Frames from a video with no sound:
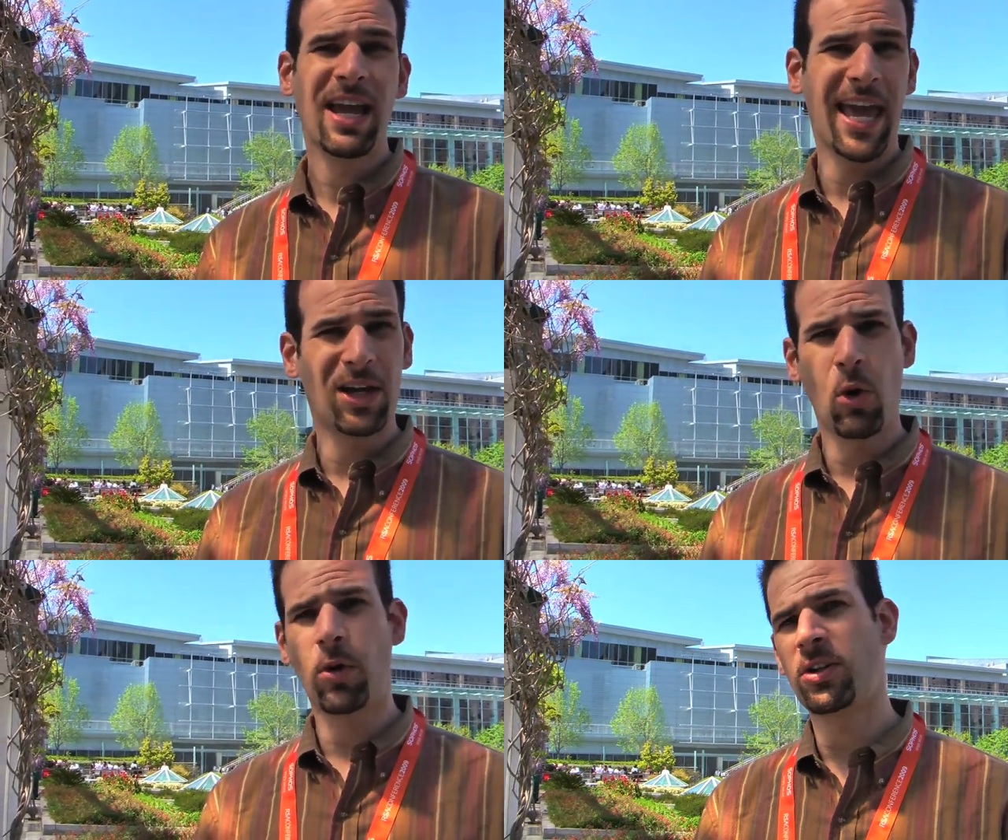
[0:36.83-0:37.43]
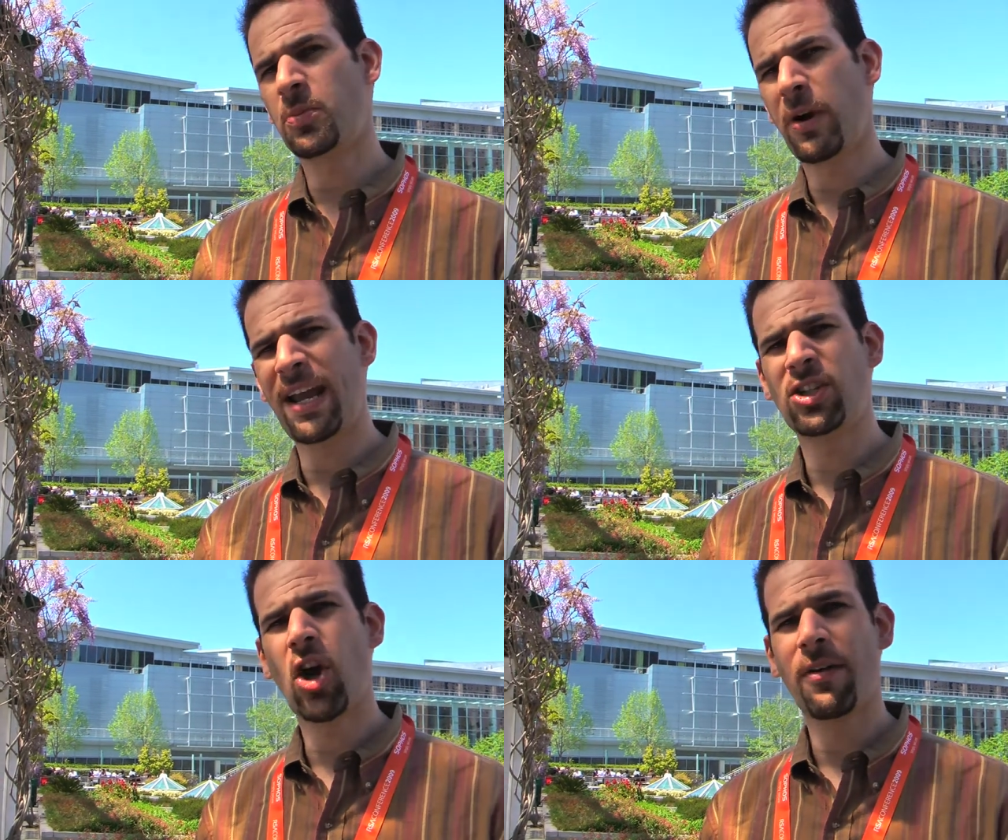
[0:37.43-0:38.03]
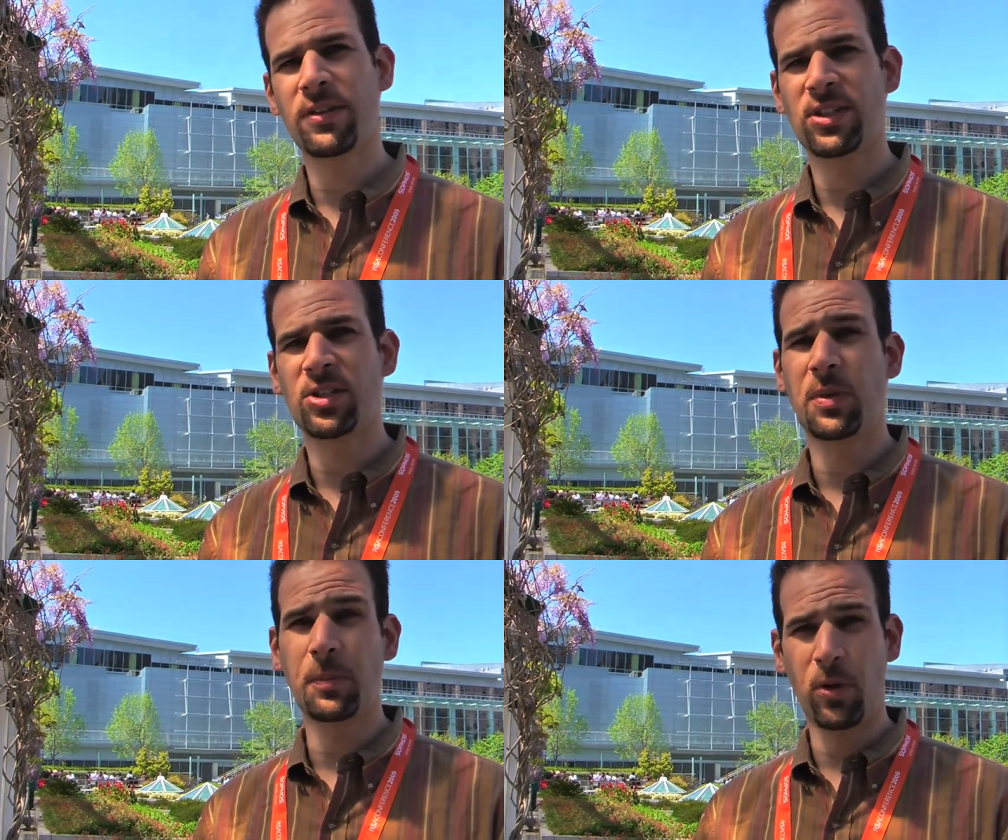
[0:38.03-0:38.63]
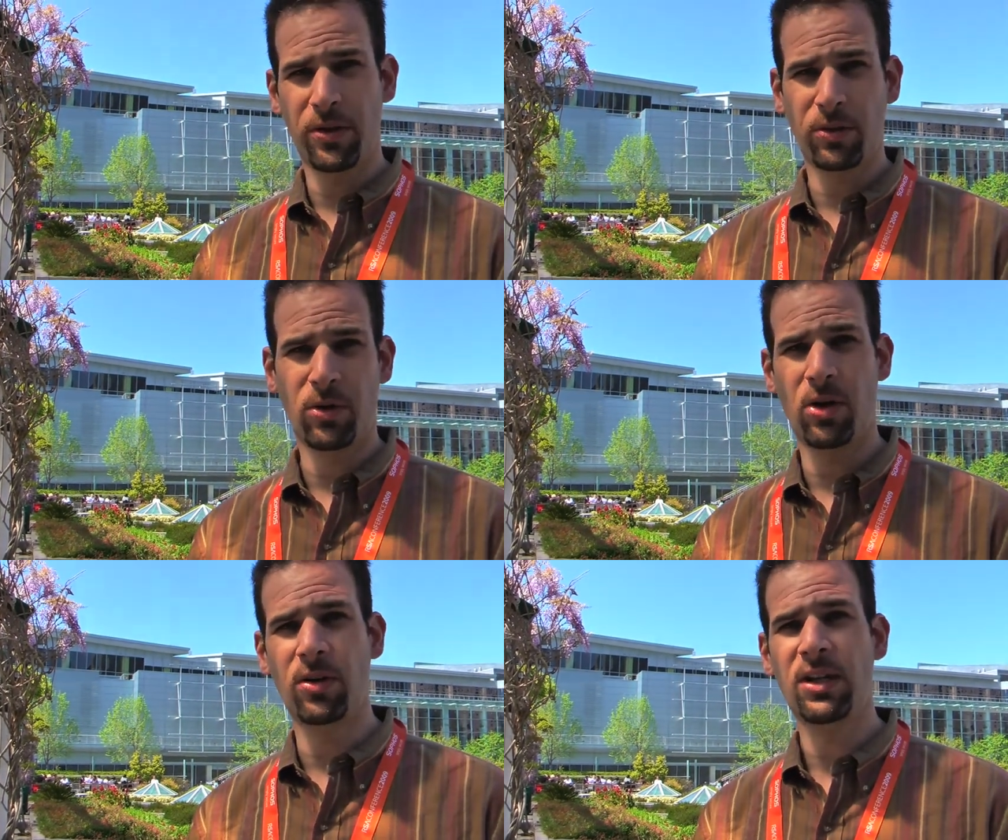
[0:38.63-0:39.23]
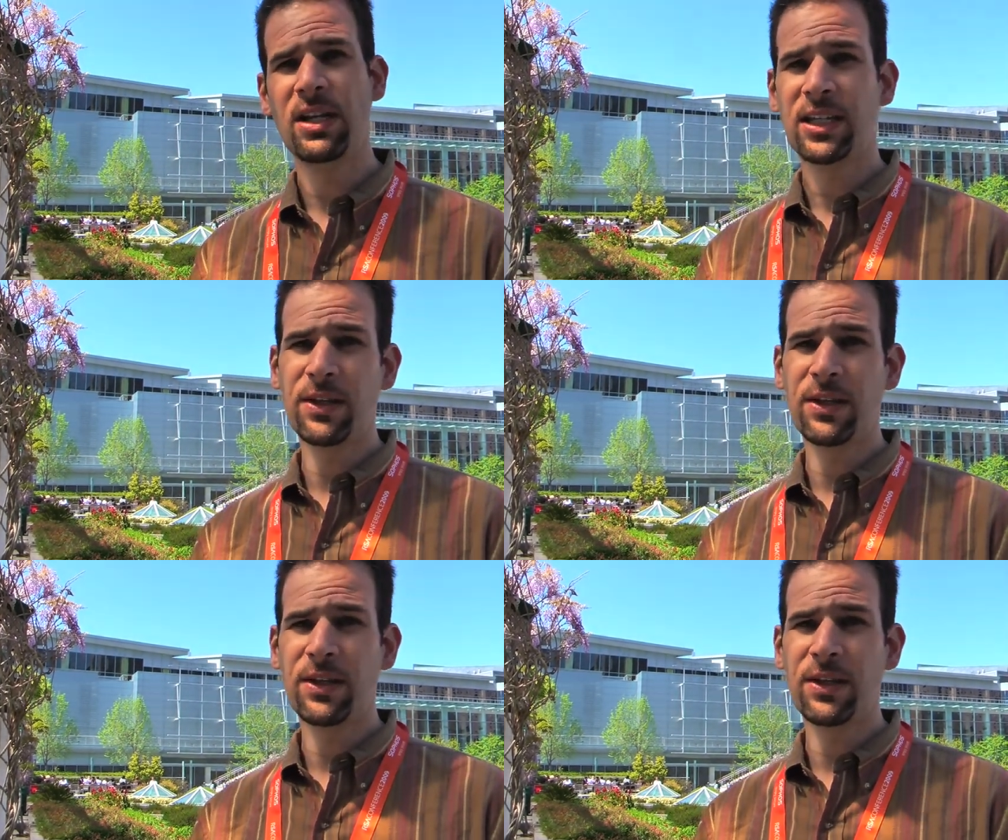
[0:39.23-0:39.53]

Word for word: headquarters, branch offices, people on the road.